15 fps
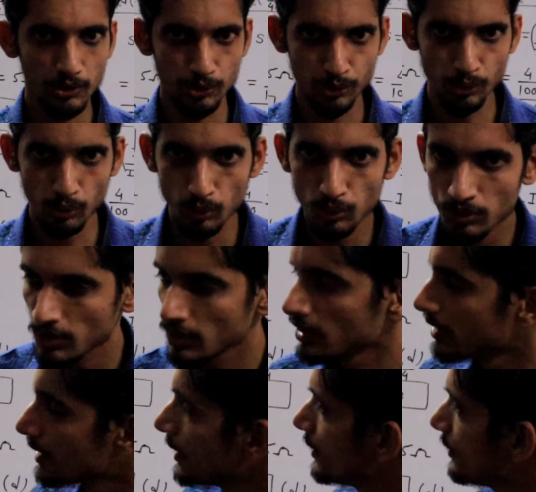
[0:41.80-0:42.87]
So
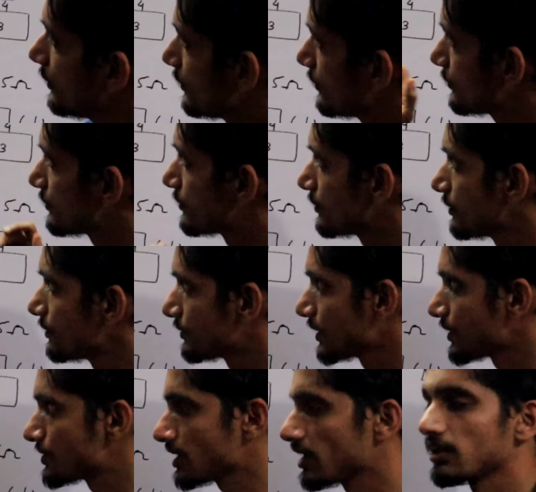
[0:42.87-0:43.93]
in this
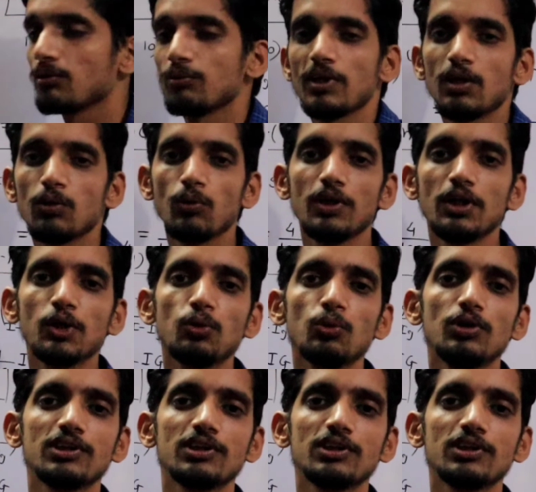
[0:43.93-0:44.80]
session we are going to